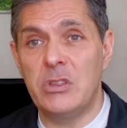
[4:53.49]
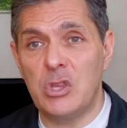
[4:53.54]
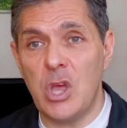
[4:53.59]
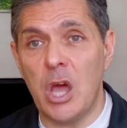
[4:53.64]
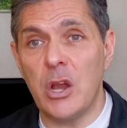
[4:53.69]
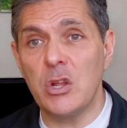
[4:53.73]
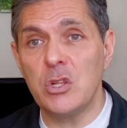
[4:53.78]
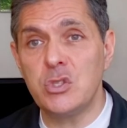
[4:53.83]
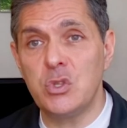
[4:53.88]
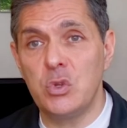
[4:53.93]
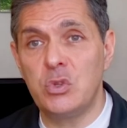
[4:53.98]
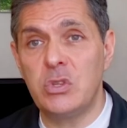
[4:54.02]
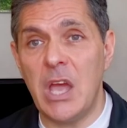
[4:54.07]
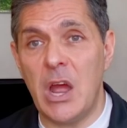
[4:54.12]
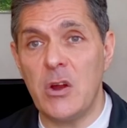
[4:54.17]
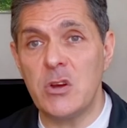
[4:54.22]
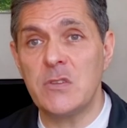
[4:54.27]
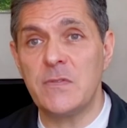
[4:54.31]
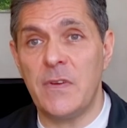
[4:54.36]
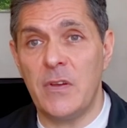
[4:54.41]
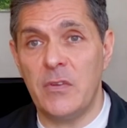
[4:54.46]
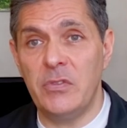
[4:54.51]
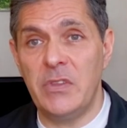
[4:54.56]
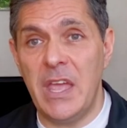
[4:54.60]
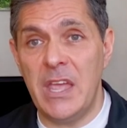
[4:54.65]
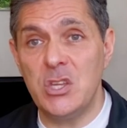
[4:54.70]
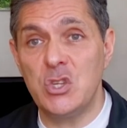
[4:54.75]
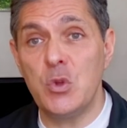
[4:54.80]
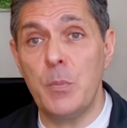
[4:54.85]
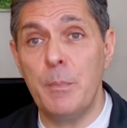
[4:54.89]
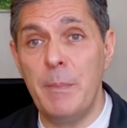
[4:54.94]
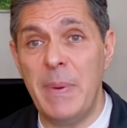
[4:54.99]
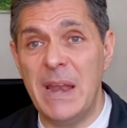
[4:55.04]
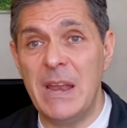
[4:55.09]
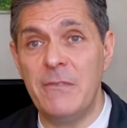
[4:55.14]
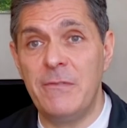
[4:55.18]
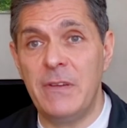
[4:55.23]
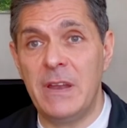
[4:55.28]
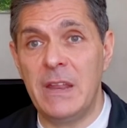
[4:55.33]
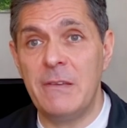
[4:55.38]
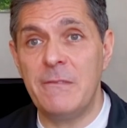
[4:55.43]
Tunnels to Towers Foundation
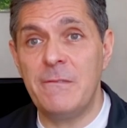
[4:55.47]
benefiting